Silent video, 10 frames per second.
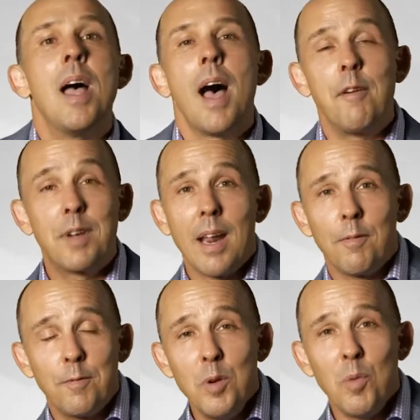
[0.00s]
I've got got
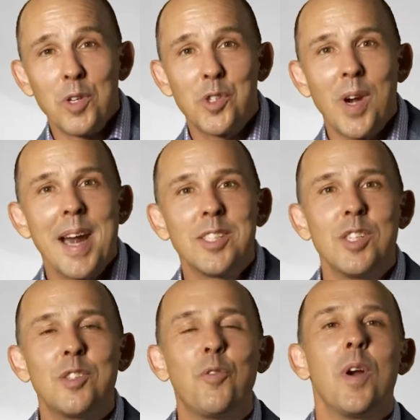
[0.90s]
a few more
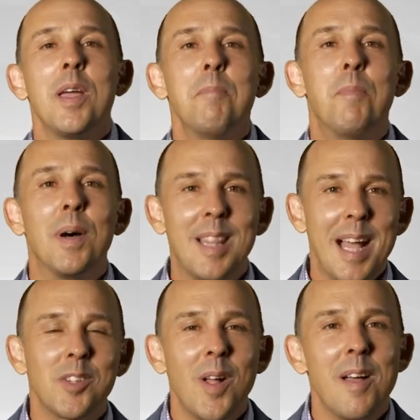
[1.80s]
strategies for you, but
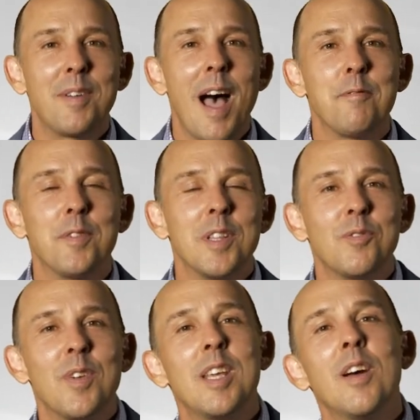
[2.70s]
that's all I've got for this
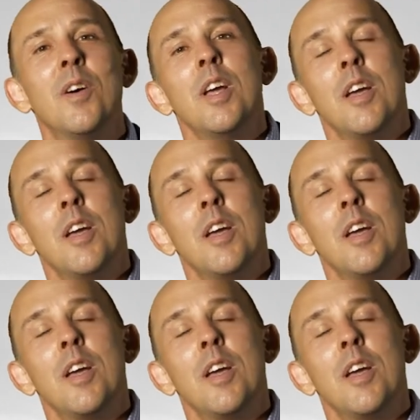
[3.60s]
video.